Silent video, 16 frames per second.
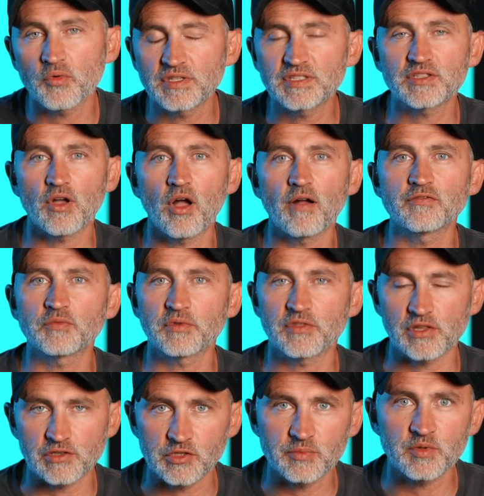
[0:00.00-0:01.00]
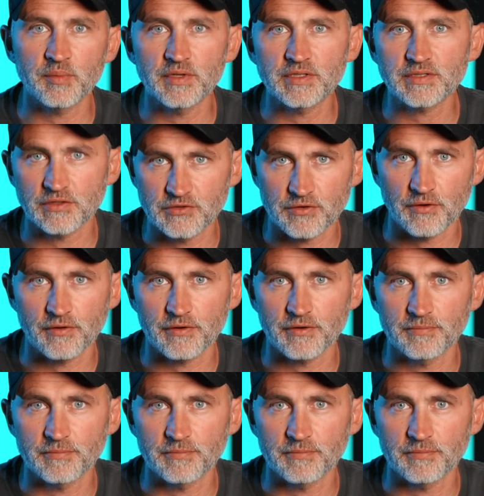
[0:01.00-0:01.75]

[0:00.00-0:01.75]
we solved with the Looptimus controller.